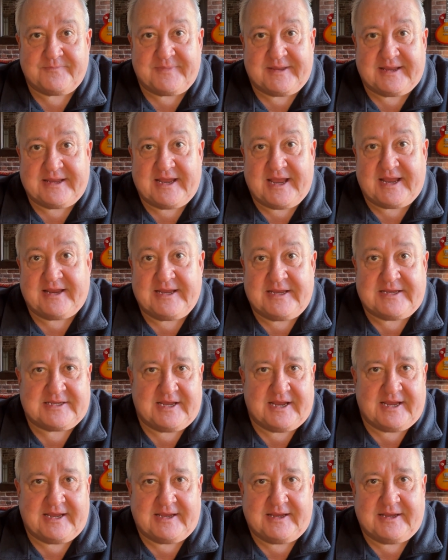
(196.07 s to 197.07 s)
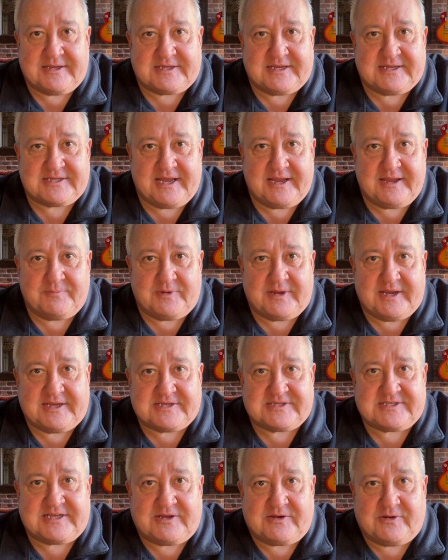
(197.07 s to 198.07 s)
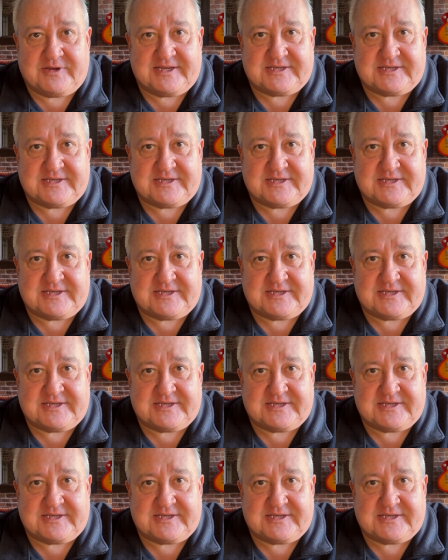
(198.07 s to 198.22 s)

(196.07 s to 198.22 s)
And darlings, she's done it without a single